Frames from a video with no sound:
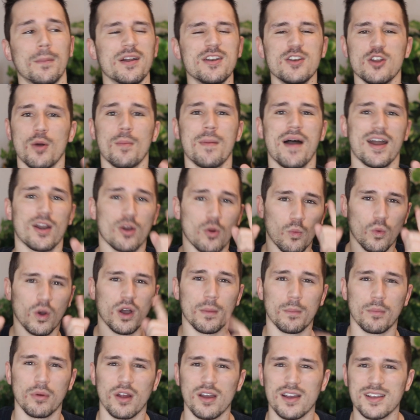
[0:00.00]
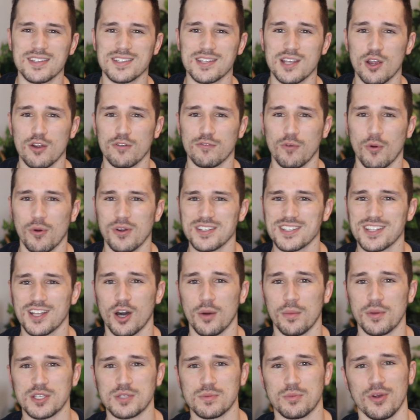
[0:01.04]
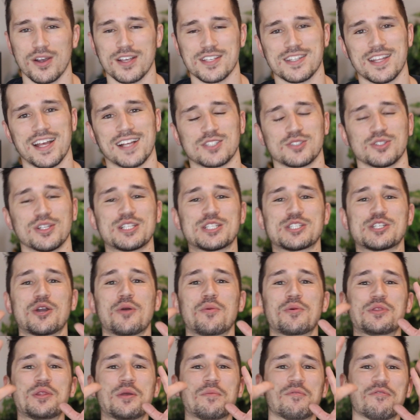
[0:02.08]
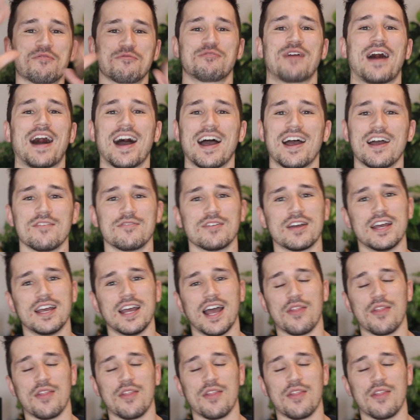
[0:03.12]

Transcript: But no matter what, bruh is there for is to help express that. So let's start with number 5.